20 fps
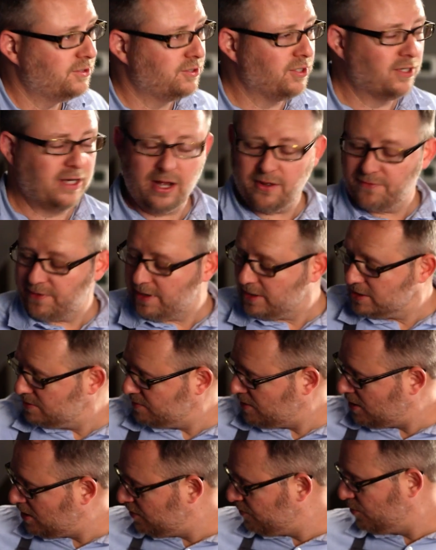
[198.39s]
So now I've got
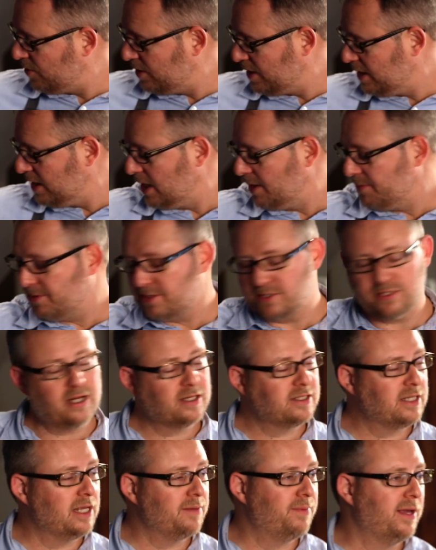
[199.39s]
some olive oil heating up in the
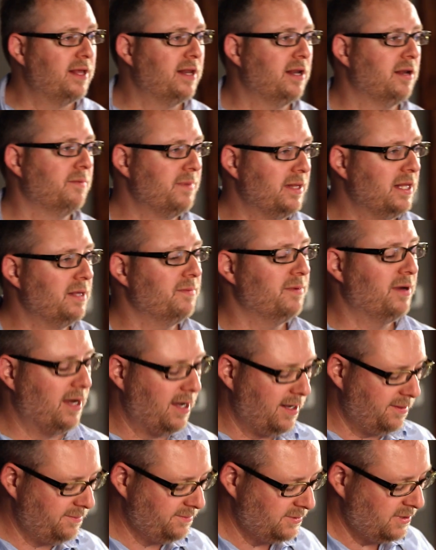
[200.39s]
saute pan on medium
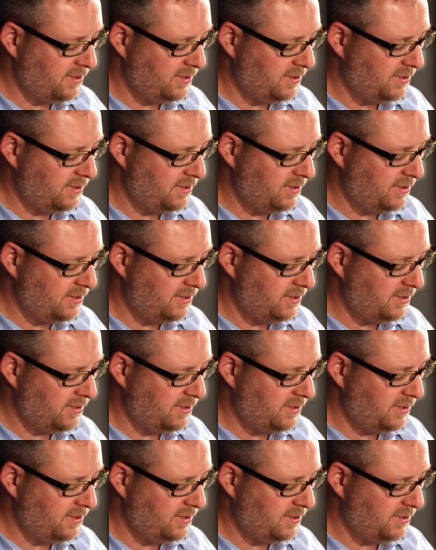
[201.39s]
high.